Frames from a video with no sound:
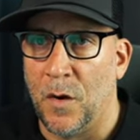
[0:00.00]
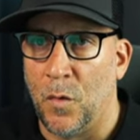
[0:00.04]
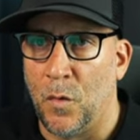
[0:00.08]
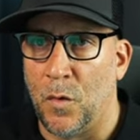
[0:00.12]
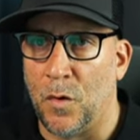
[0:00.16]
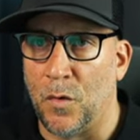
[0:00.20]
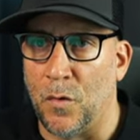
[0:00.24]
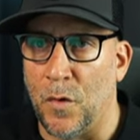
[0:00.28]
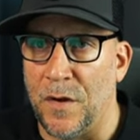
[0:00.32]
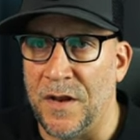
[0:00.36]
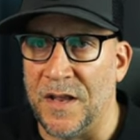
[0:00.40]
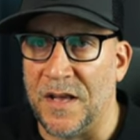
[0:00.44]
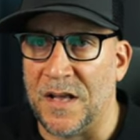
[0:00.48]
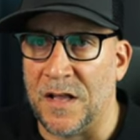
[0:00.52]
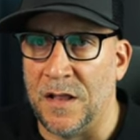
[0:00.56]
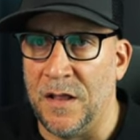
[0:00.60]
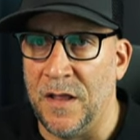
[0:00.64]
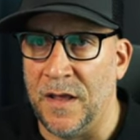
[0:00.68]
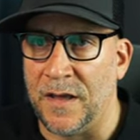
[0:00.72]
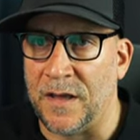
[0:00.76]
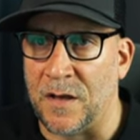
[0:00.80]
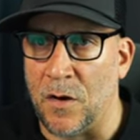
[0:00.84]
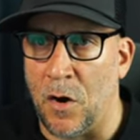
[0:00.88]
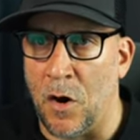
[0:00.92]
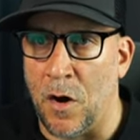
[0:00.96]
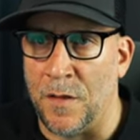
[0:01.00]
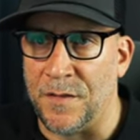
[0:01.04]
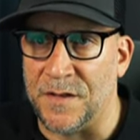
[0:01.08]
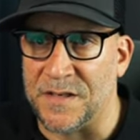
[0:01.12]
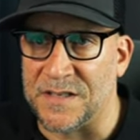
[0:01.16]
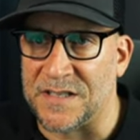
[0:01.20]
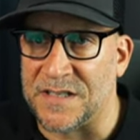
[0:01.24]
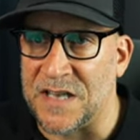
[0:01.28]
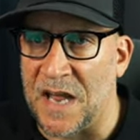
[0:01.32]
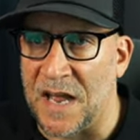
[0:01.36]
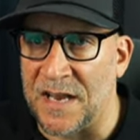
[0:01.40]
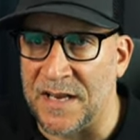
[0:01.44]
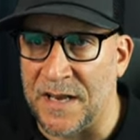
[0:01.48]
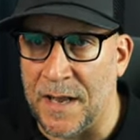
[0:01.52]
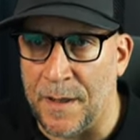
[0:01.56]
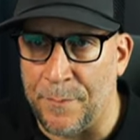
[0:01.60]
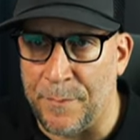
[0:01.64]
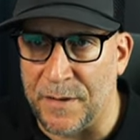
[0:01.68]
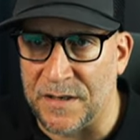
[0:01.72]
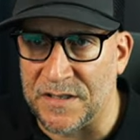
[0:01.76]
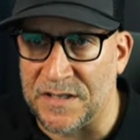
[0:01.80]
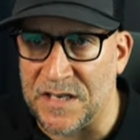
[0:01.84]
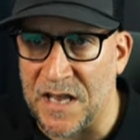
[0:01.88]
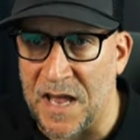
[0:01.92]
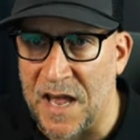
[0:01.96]
We're going to click on this
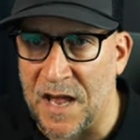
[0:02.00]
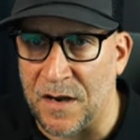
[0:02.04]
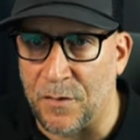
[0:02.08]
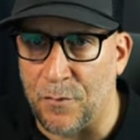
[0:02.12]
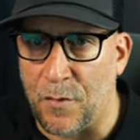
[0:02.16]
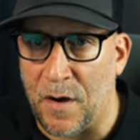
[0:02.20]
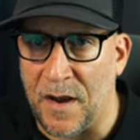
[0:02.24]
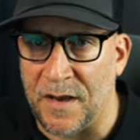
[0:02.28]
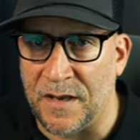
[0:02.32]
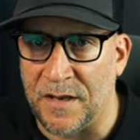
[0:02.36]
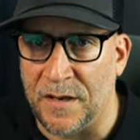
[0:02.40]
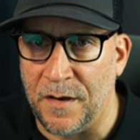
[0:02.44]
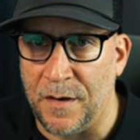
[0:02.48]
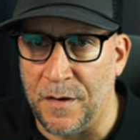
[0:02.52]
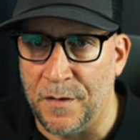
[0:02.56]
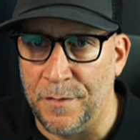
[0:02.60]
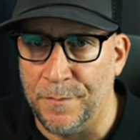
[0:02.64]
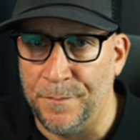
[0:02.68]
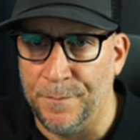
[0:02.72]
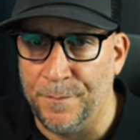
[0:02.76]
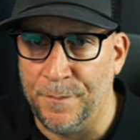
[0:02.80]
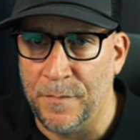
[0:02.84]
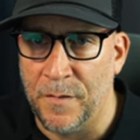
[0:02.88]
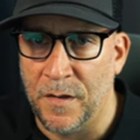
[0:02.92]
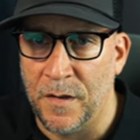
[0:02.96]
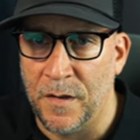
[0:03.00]
dynamic tag right here,